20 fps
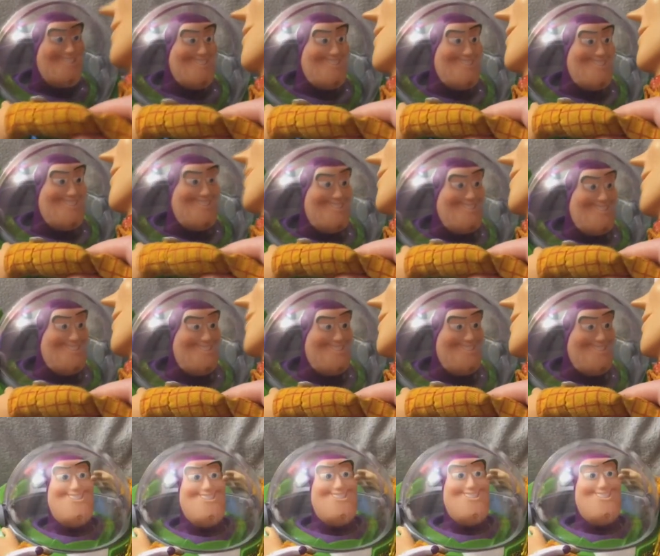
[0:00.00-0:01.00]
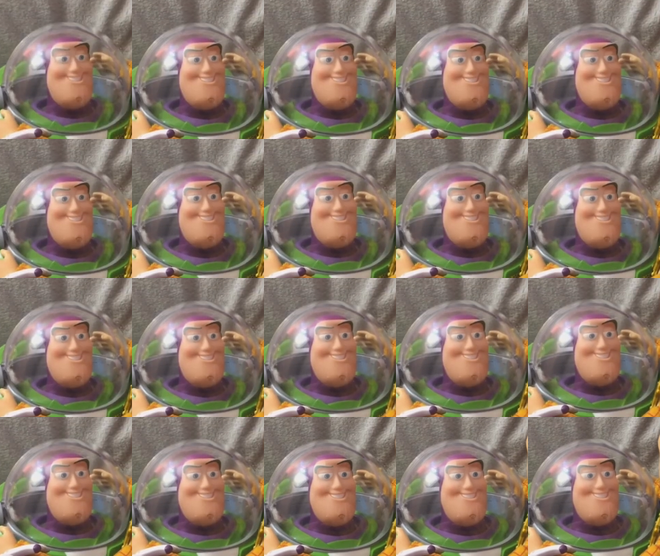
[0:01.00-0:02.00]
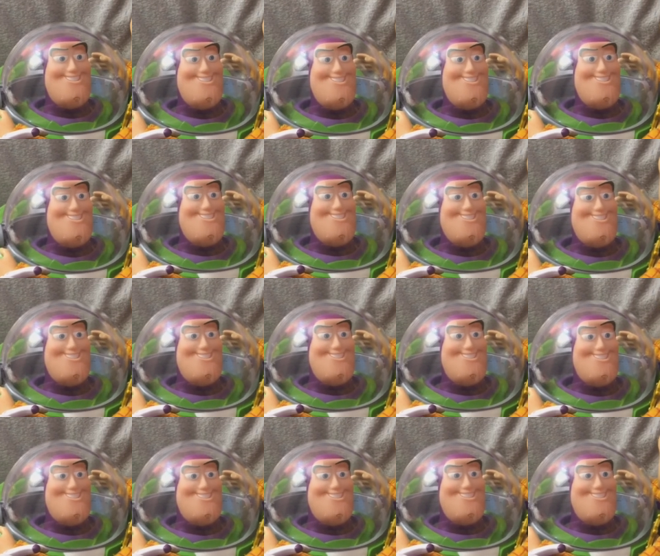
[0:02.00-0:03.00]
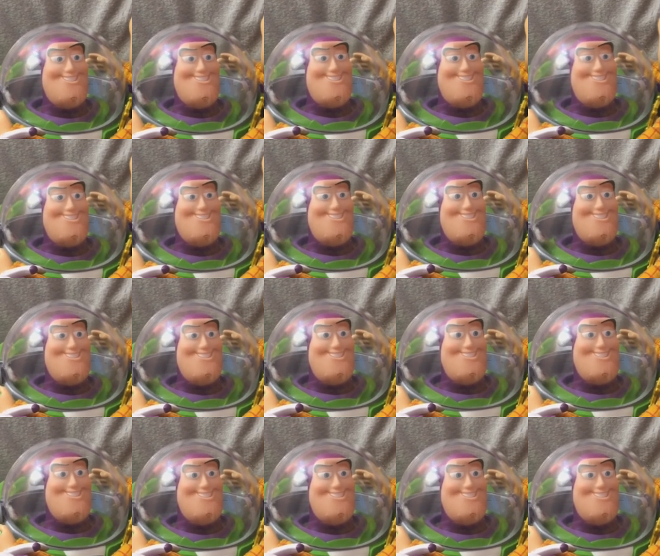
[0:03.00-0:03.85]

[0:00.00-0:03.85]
(no one is talking)